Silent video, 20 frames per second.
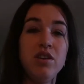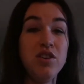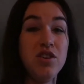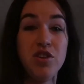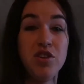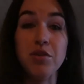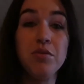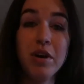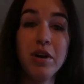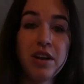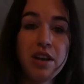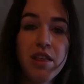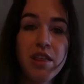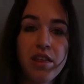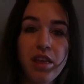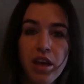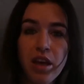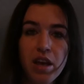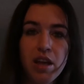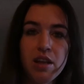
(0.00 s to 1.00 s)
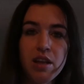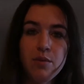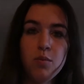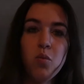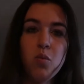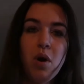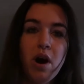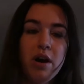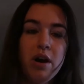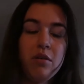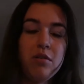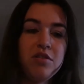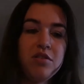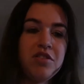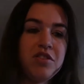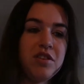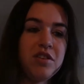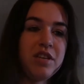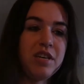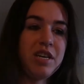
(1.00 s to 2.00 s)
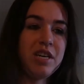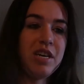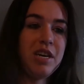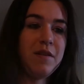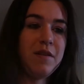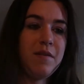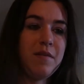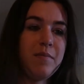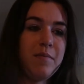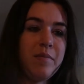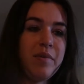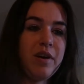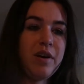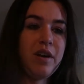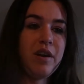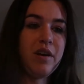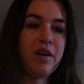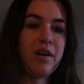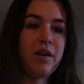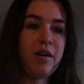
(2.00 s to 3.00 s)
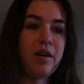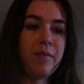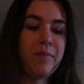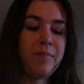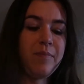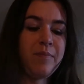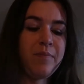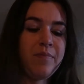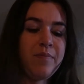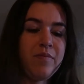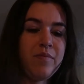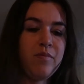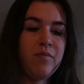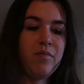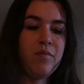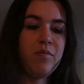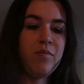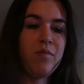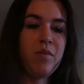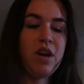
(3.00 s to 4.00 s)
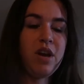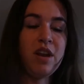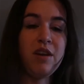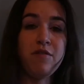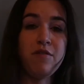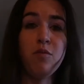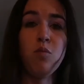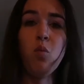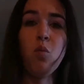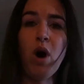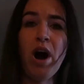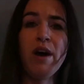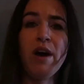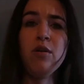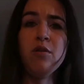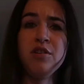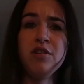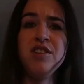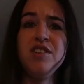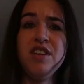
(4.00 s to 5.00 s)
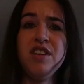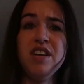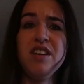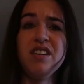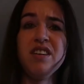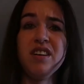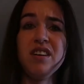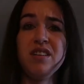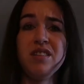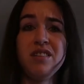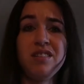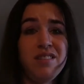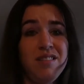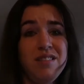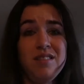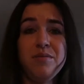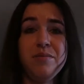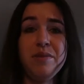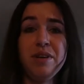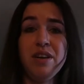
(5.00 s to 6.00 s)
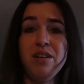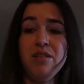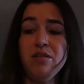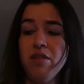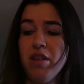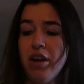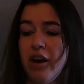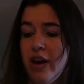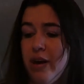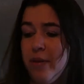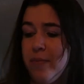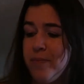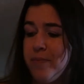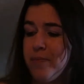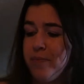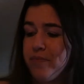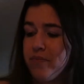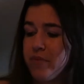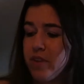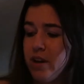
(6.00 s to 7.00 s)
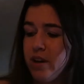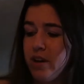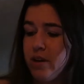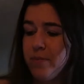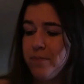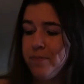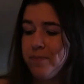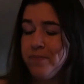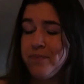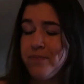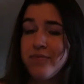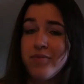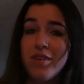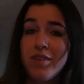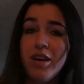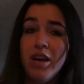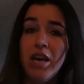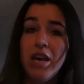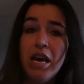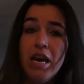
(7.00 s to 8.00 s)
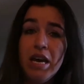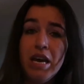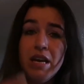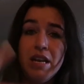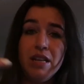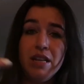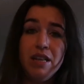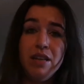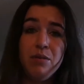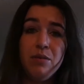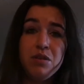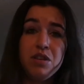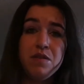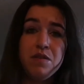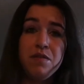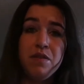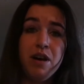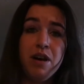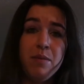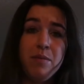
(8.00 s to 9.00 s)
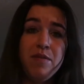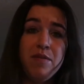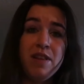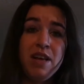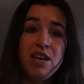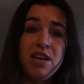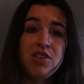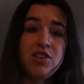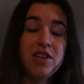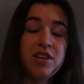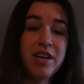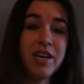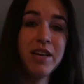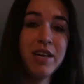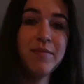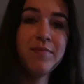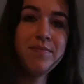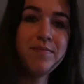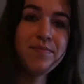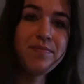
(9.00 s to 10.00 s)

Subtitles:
do anything wild tonight. But we can have a wild dinner. We can do that. Yeah, that was the vibe of last night.